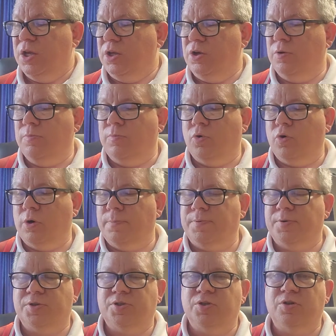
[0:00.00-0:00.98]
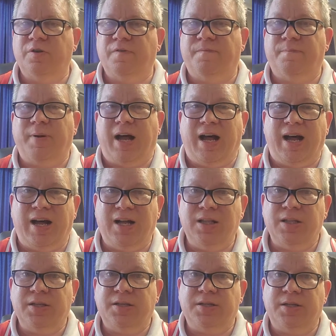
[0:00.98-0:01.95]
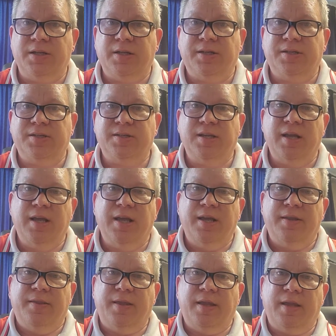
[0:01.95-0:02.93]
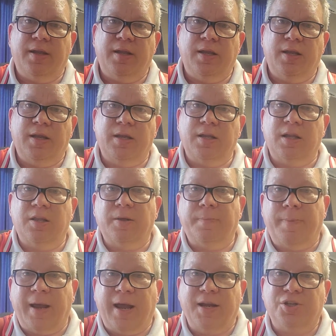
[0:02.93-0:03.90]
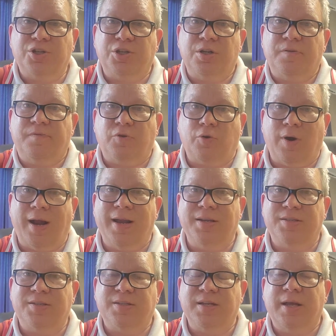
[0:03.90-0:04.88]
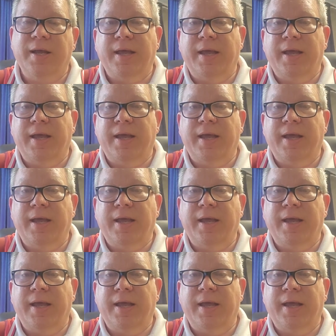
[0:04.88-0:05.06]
you're more in pursuit of politics than in the passion of Christ,